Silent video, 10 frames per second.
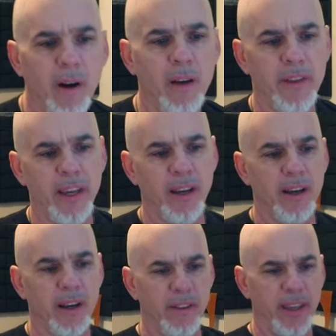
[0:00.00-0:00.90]
on the
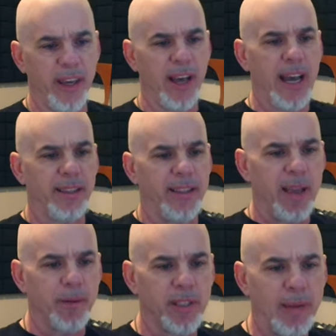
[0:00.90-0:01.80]
uh, on the uh, at the
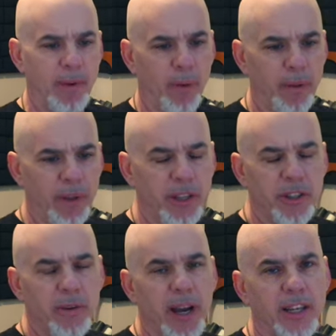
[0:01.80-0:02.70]
table segment, what I'm going to
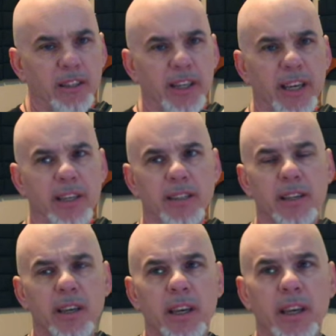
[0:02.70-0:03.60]
do actually is